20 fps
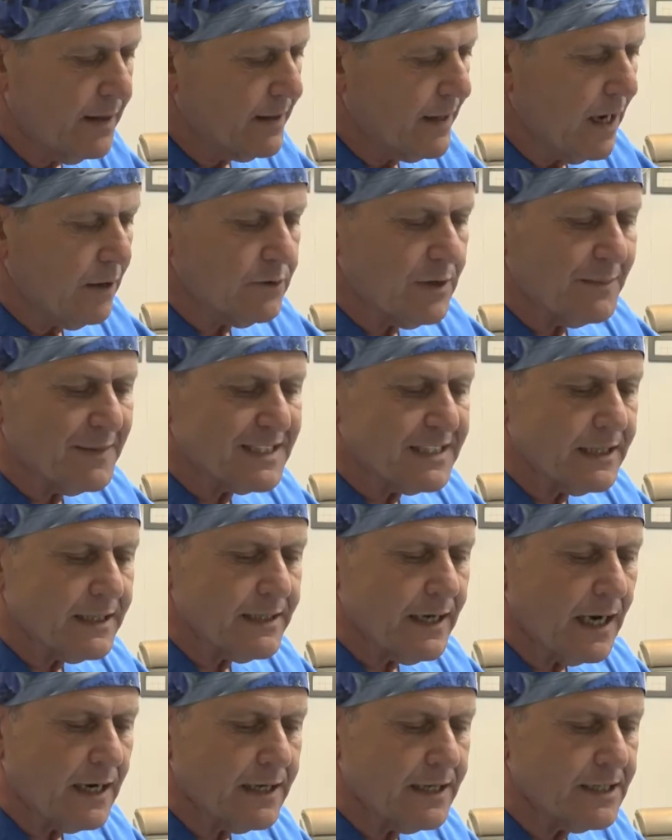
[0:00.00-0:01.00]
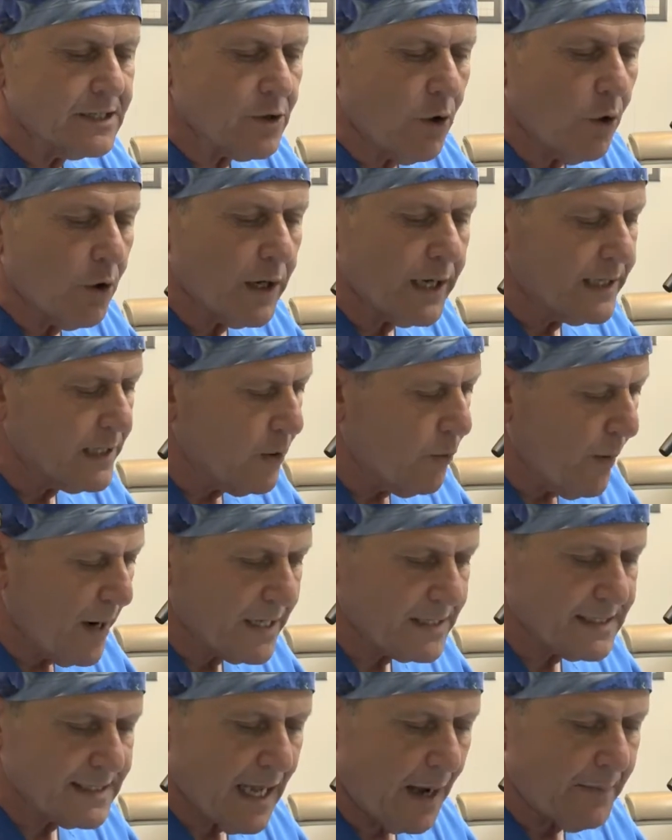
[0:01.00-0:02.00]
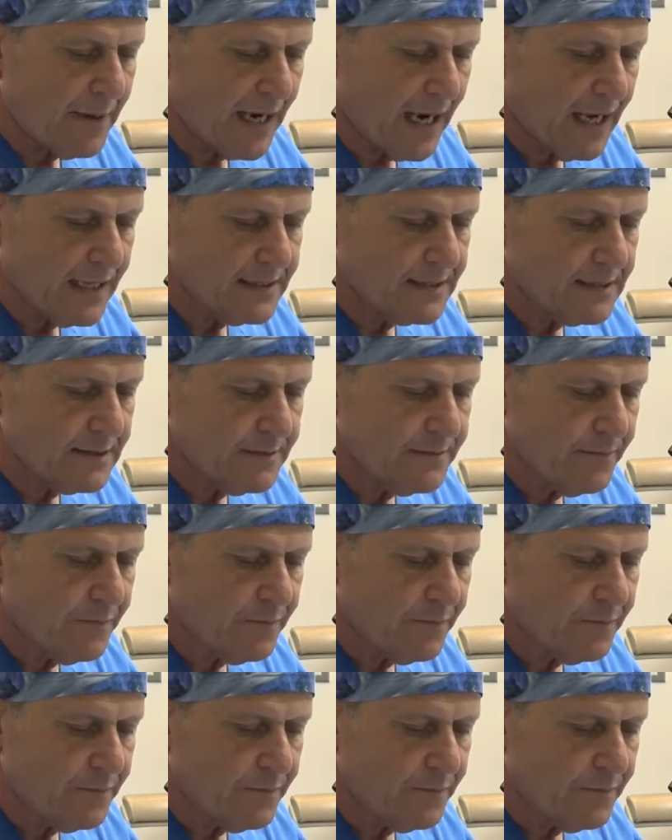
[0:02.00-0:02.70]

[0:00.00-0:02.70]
Now the material is already well stabilized.